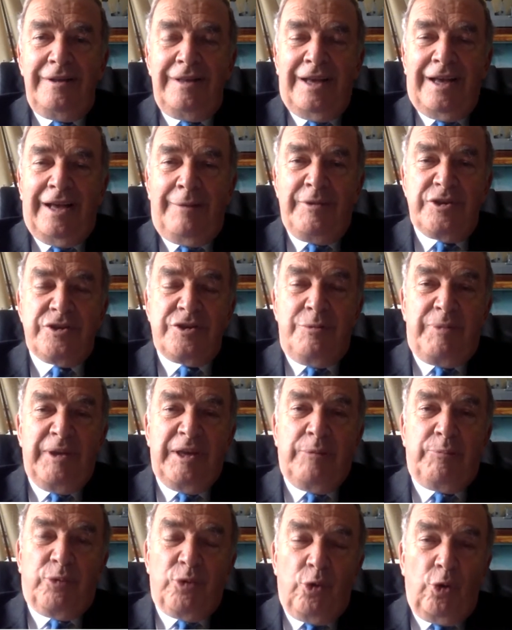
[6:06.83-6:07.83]
It's the
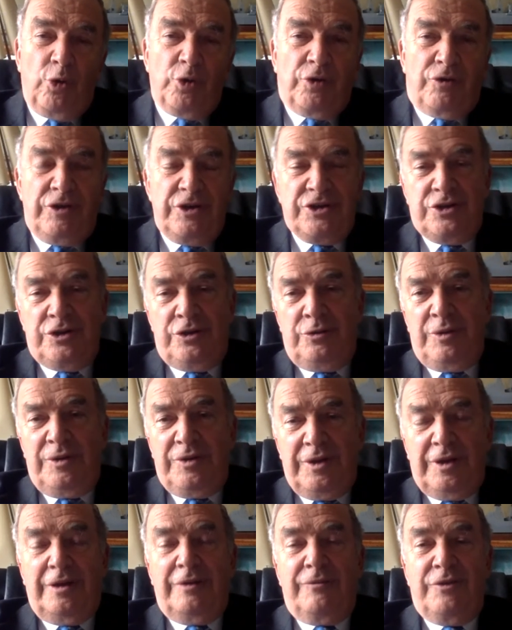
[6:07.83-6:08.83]
big broader issue with
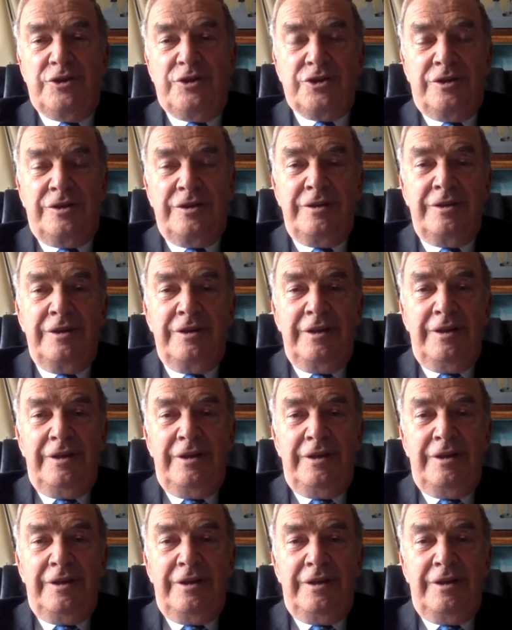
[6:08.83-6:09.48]
Hikvision,